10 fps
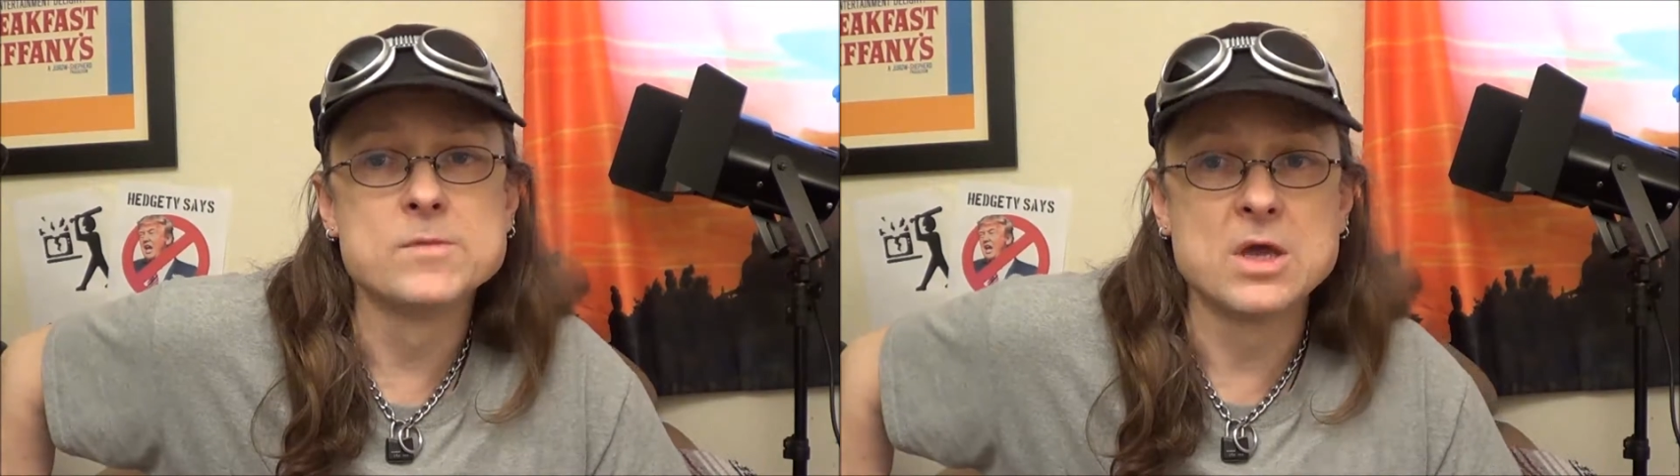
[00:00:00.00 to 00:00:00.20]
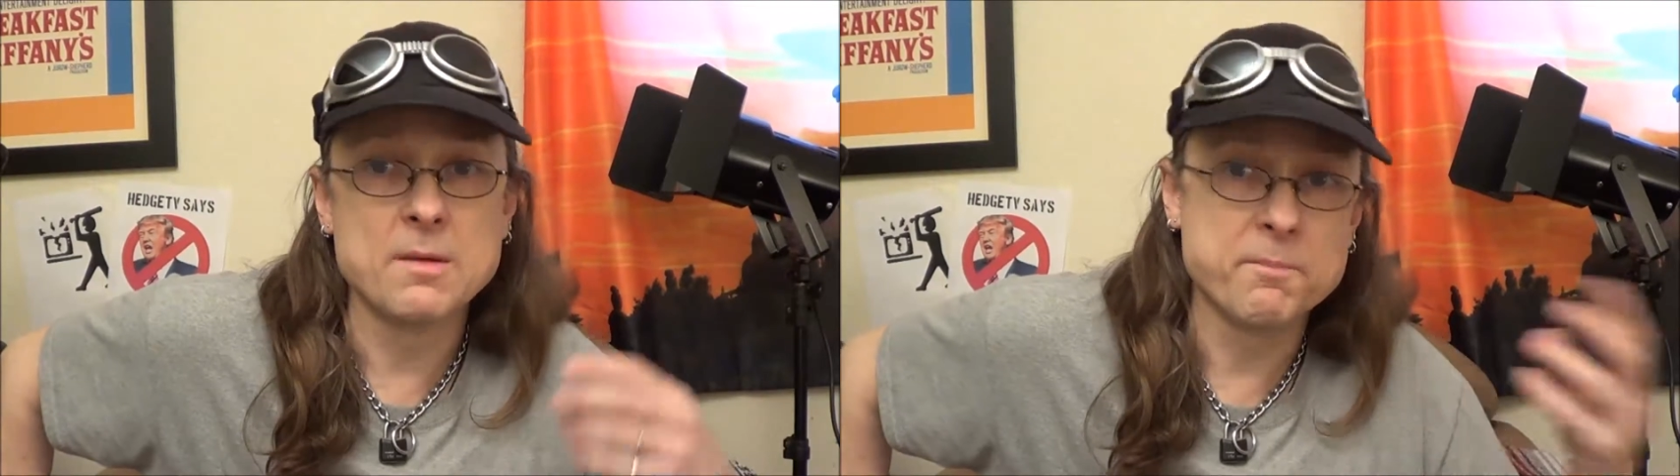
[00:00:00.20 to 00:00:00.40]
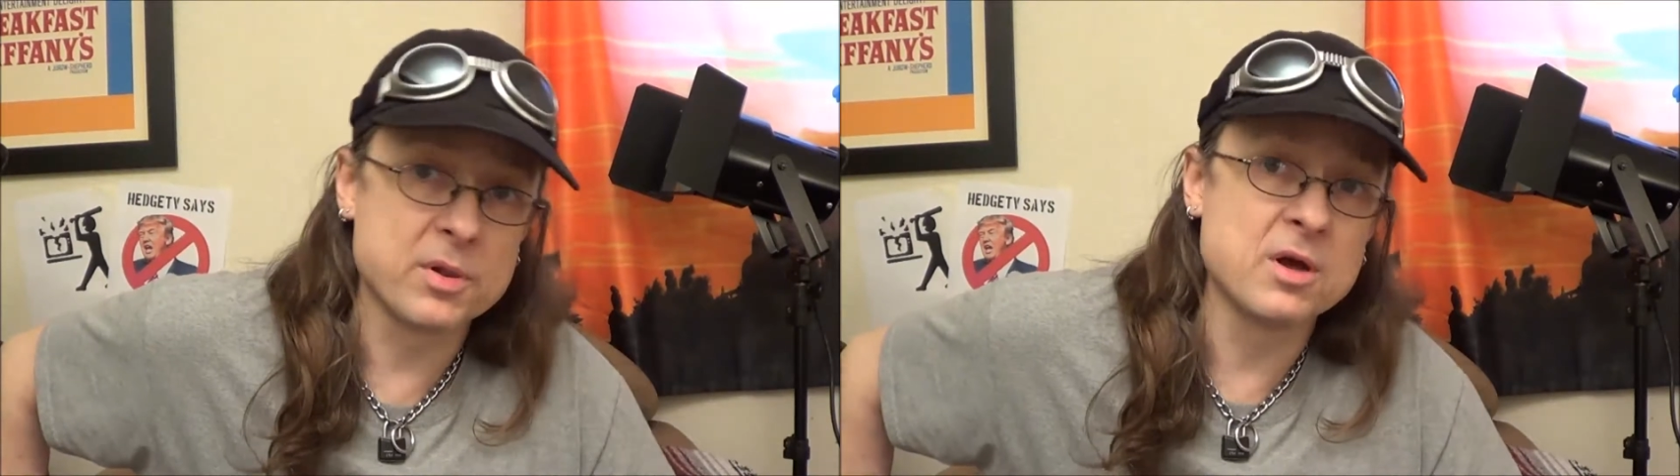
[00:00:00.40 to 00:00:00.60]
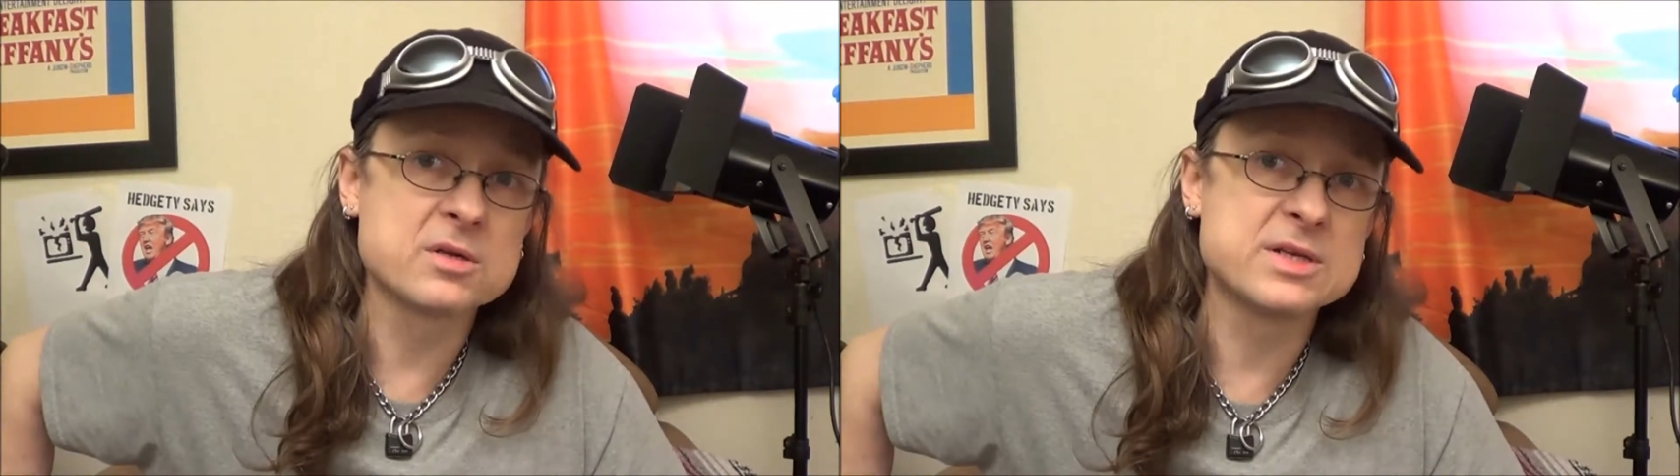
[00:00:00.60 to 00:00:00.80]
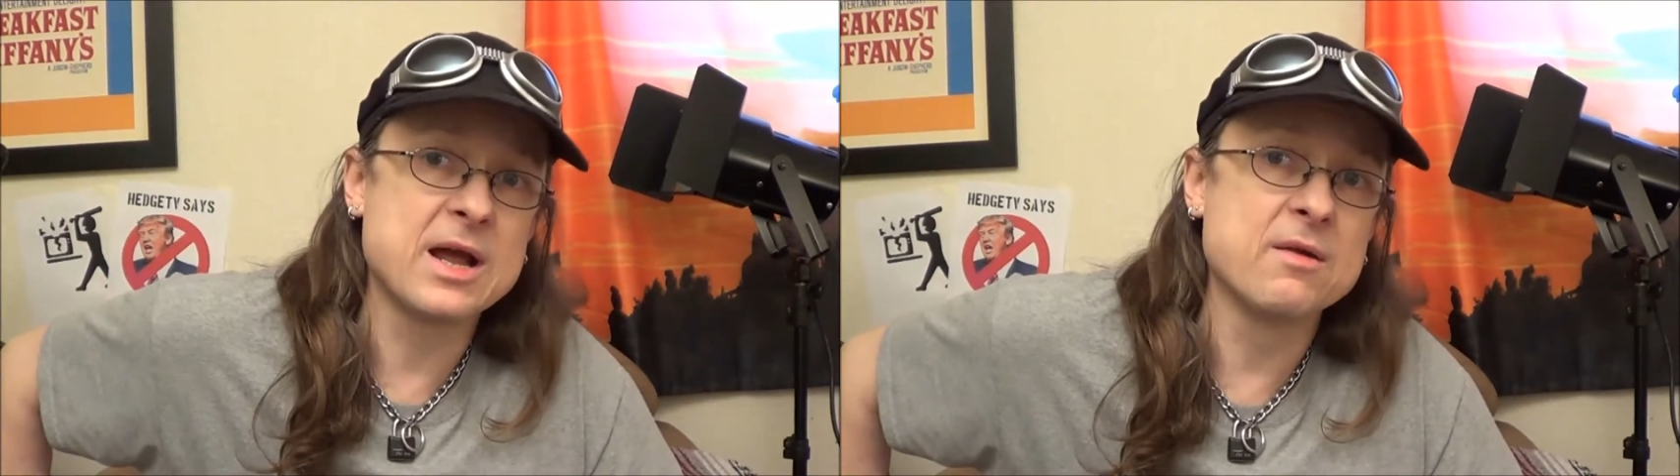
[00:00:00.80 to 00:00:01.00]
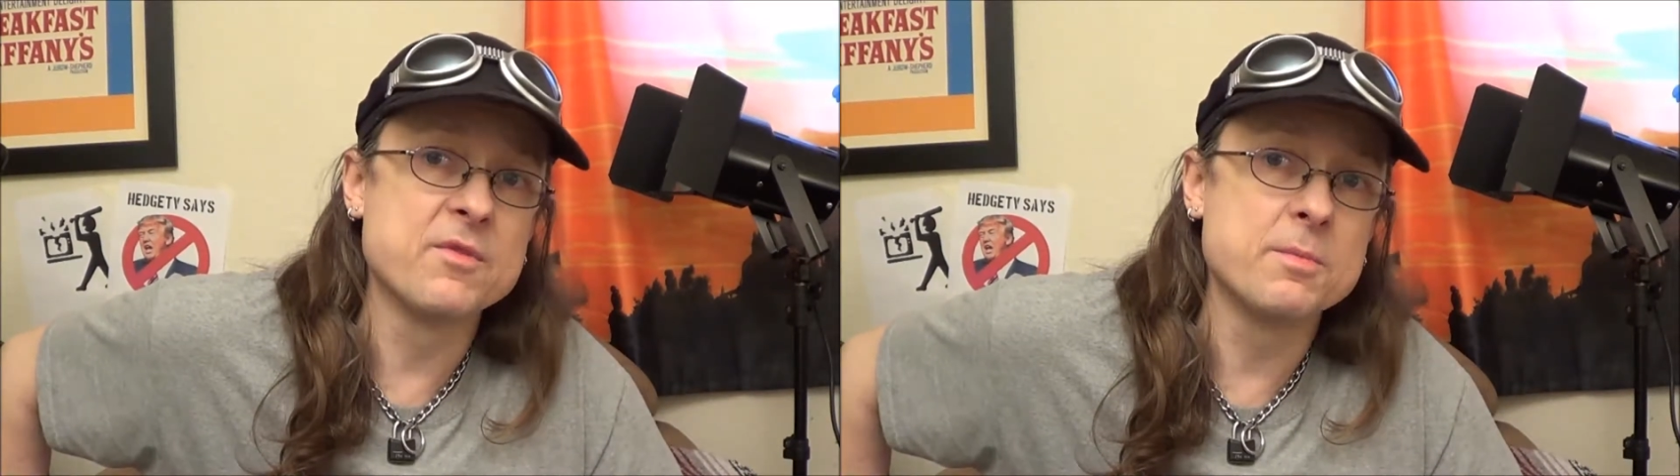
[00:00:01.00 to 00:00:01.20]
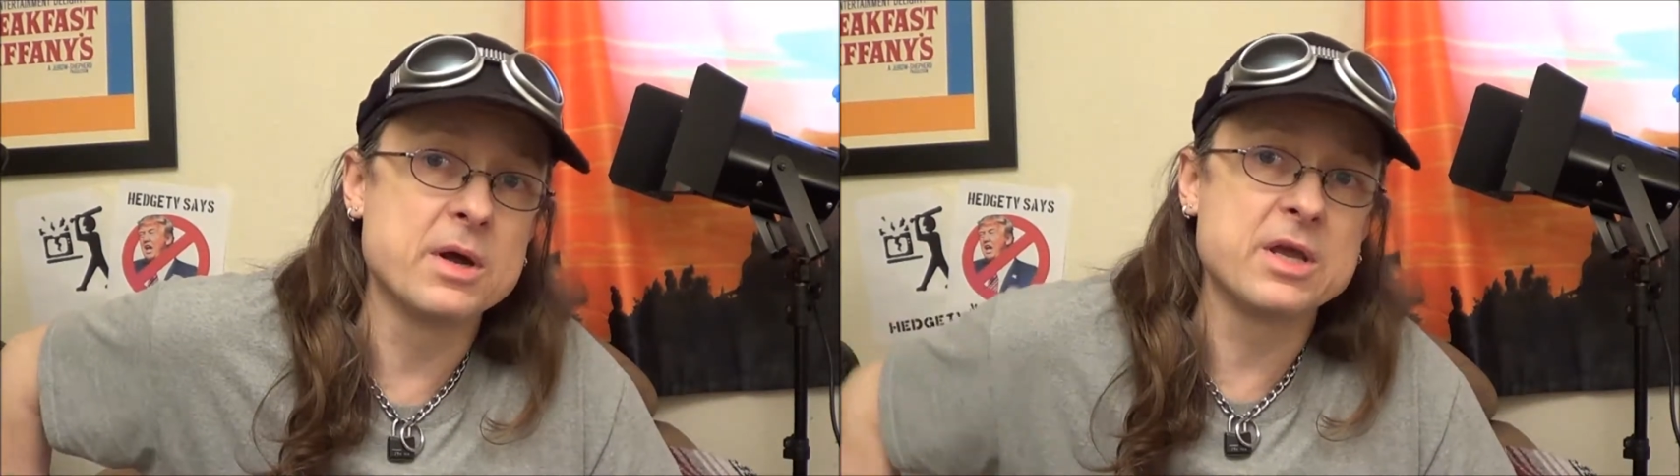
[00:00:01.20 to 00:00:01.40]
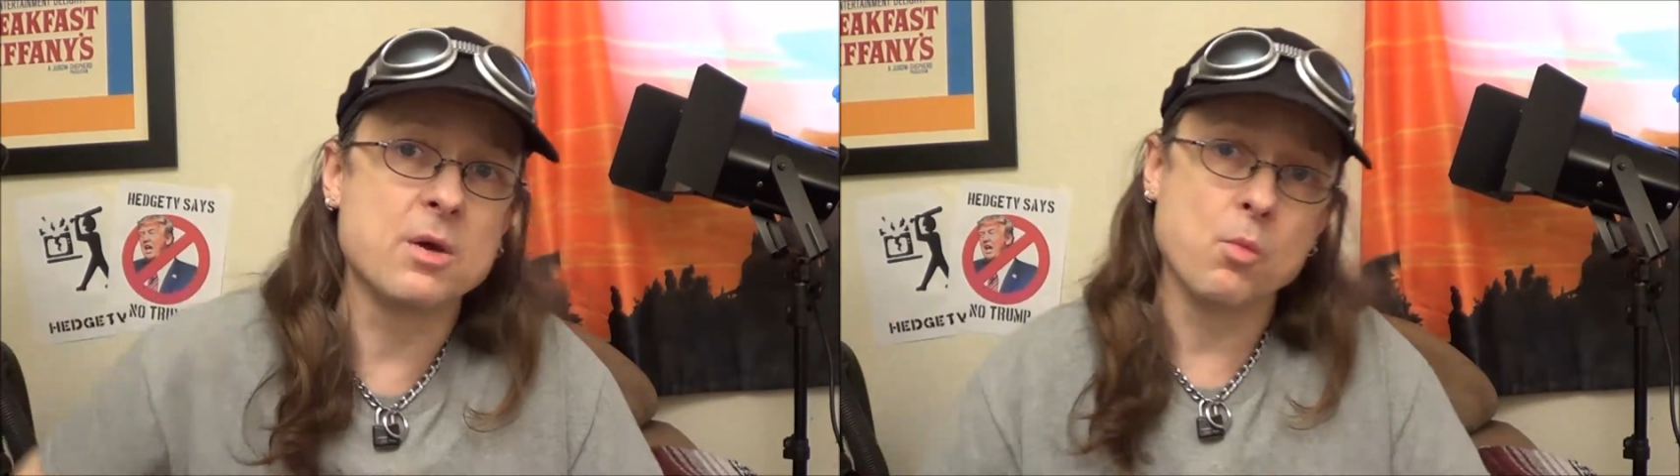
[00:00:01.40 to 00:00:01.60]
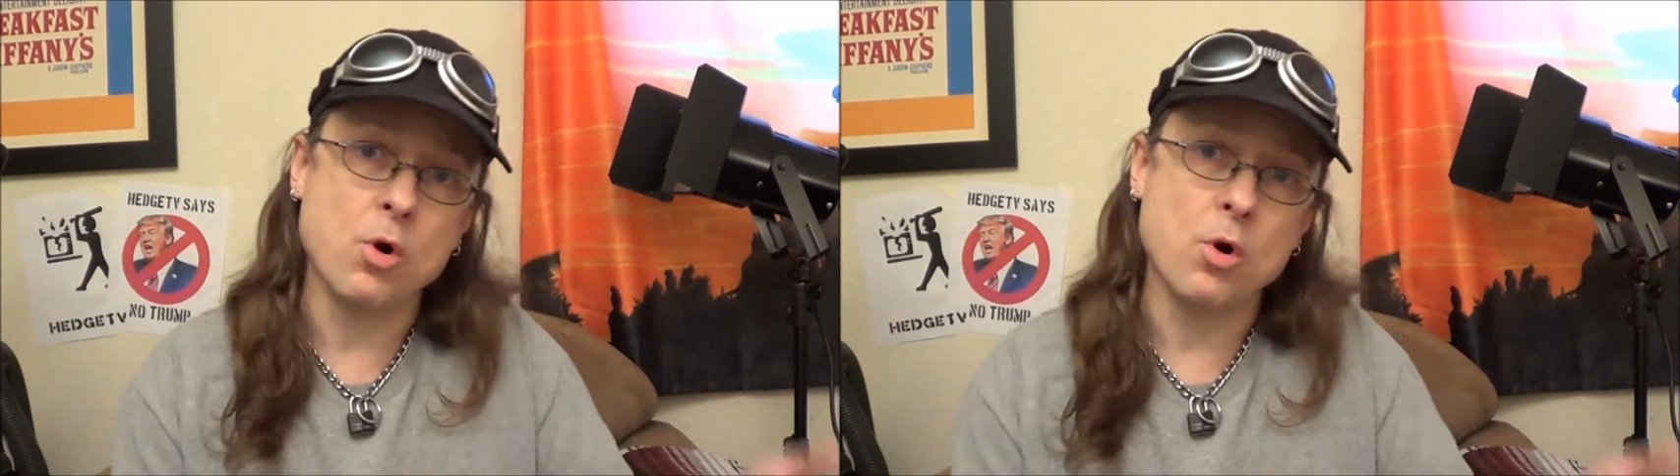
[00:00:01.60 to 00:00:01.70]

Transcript: and plunk down the money and